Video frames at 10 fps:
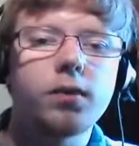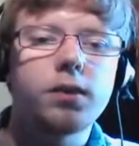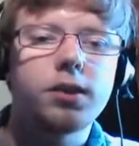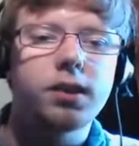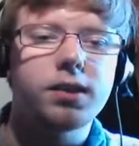
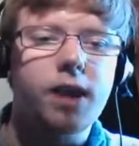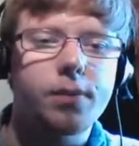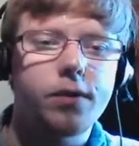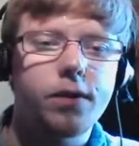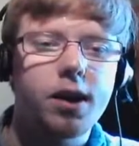this Tapu
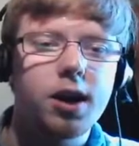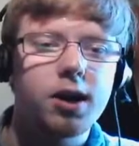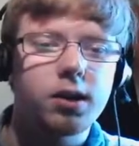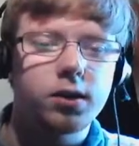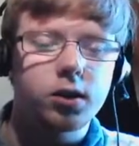Fini
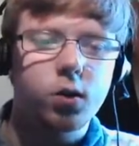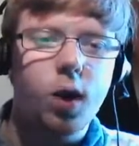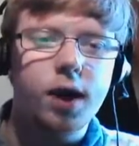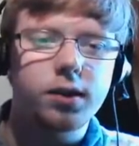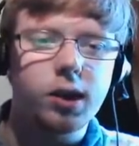is quite
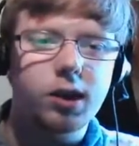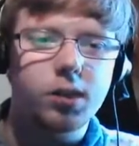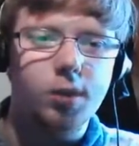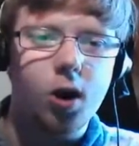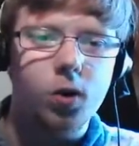a sight to
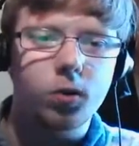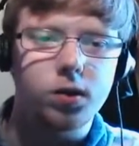behold.